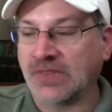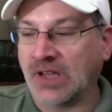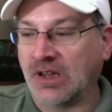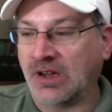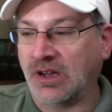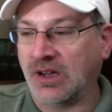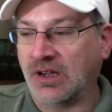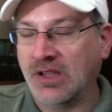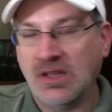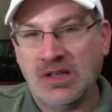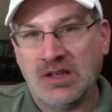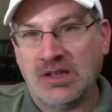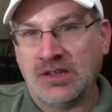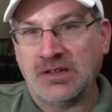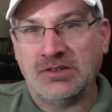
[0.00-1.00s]
Uh,
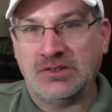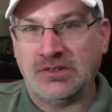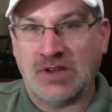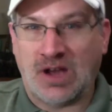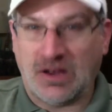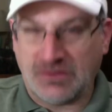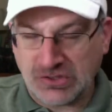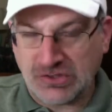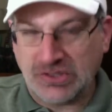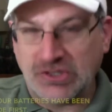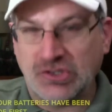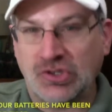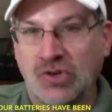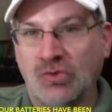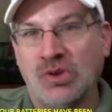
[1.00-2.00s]
obviously, you
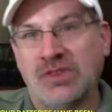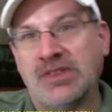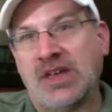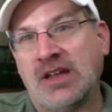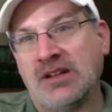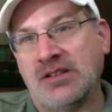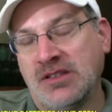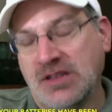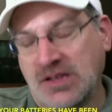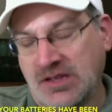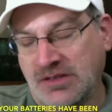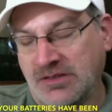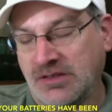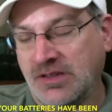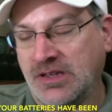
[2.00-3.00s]
don't want that in,
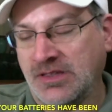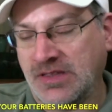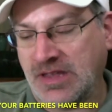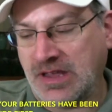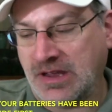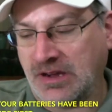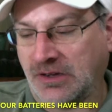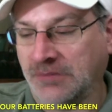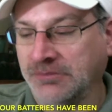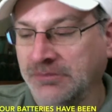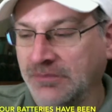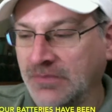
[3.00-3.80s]
in, in the air.